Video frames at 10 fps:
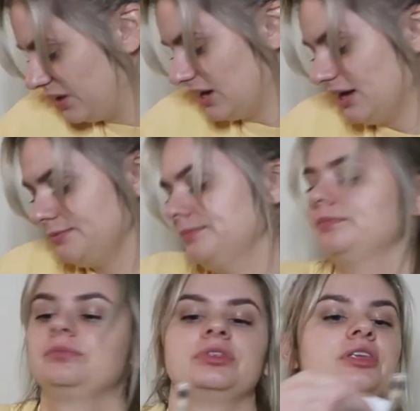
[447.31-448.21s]
we are.
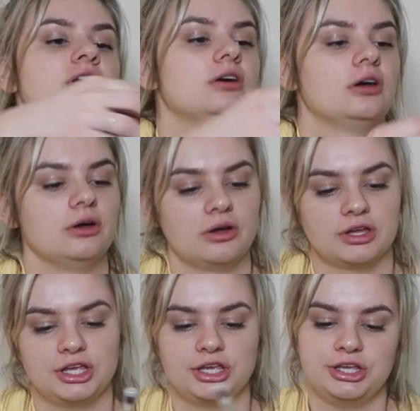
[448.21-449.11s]

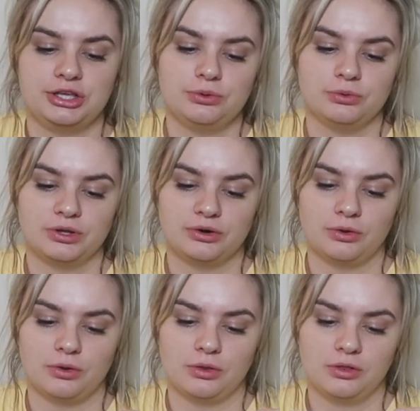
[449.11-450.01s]
A cute
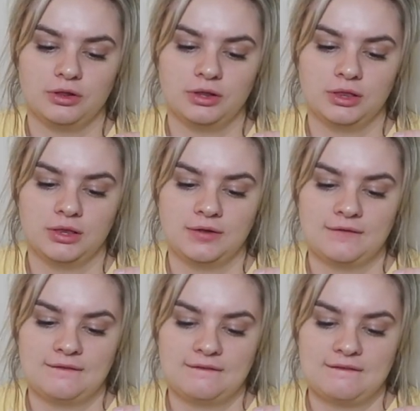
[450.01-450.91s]
little
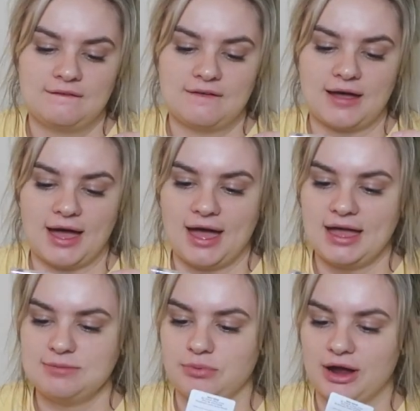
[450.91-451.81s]

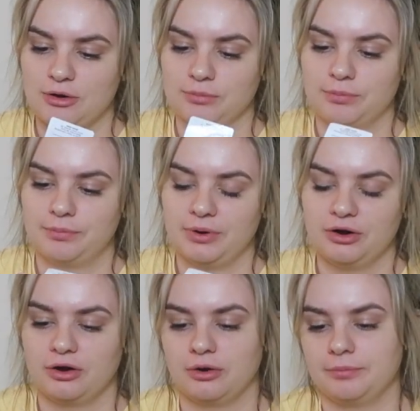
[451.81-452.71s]
eyebrow
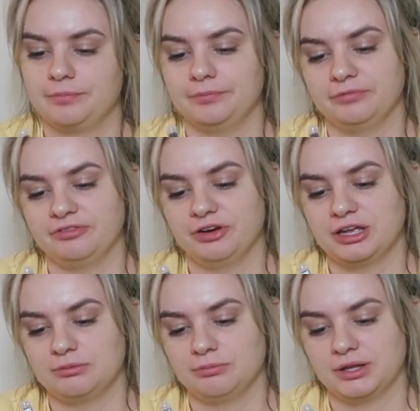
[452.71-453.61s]
or
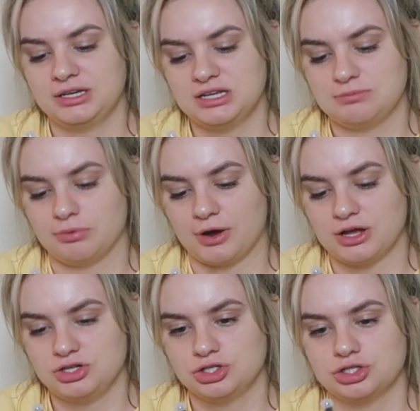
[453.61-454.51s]
freaking blending
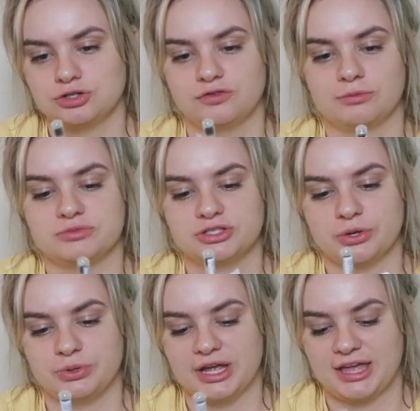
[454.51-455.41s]
brush from
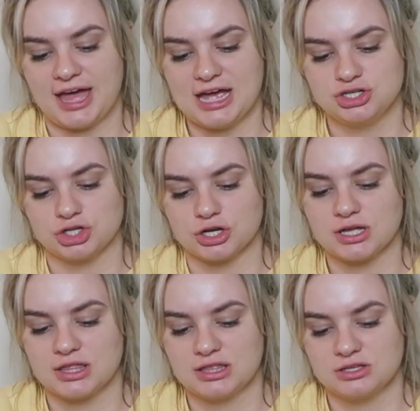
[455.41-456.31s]
Sonia
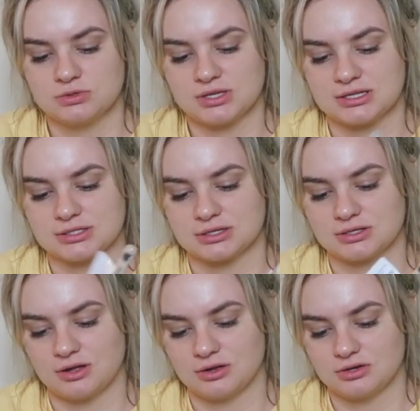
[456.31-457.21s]
Kashuk. I think this was like
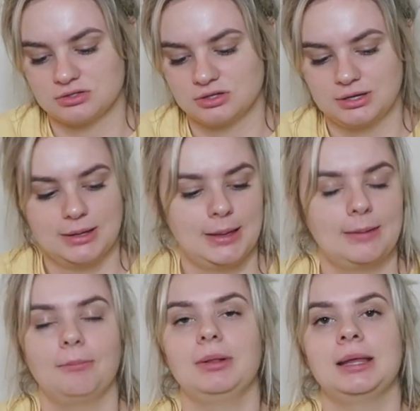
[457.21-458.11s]
$6.
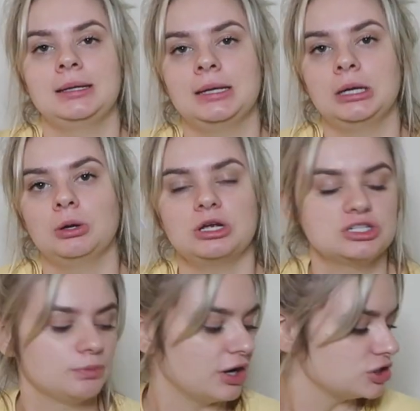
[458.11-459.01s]
Blending
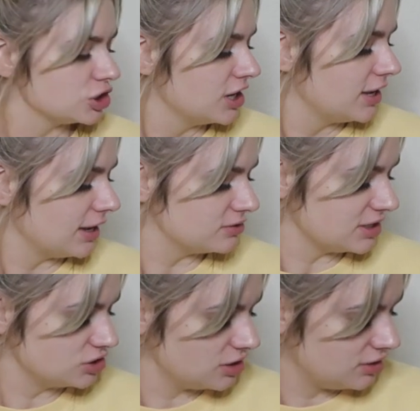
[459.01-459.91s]
crease brush. I was
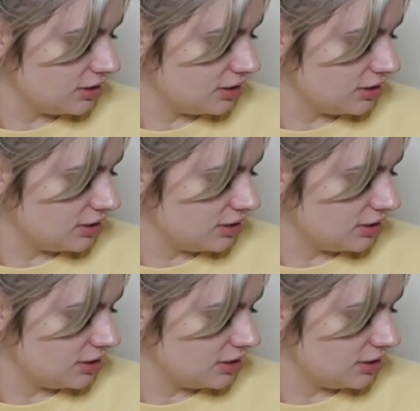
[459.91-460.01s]
actually